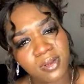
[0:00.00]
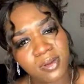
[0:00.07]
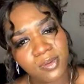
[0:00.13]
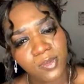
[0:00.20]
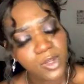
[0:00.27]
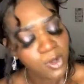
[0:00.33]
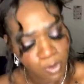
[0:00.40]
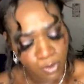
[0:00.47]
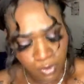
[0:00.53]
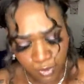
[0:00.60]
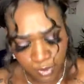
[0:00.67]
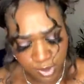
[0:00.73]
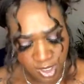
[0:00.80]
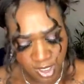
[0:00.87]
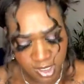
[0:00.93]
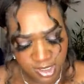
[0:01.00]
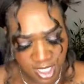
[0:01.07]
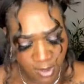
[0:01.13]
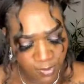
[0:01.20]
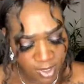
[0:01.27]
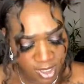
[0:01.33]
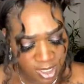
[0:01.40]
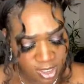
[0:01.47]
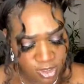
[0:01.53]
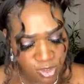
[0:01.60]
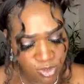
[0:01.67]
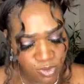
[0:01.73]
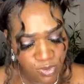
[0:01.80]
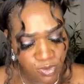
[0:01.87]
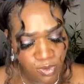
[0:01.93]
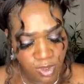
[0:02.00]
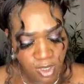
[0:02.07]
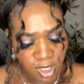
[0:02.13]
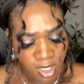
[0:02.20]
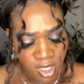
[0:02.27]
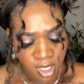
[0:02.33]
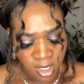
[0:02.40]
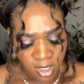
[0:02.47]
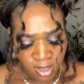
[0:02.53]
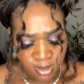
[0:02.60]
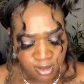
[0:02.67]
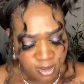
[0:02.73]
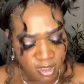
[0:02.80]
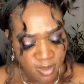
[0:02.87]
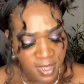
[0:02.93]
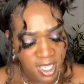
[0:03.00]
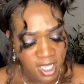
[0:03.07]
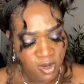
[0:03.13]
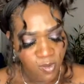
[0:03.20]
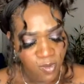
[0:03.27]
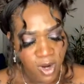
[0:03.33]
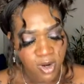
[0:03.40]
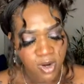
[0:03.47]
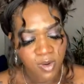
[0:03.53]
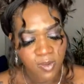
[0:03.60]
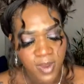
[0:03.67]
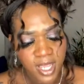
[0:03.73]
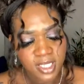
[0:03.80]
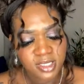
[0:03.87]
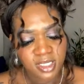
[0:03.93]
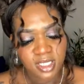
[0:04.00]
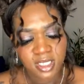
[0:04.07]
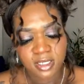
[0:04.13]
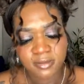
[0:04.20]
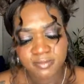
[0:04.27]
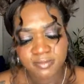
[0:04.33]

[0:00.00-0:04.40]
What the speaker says: We don't do the things that we need to do to make it work correctly.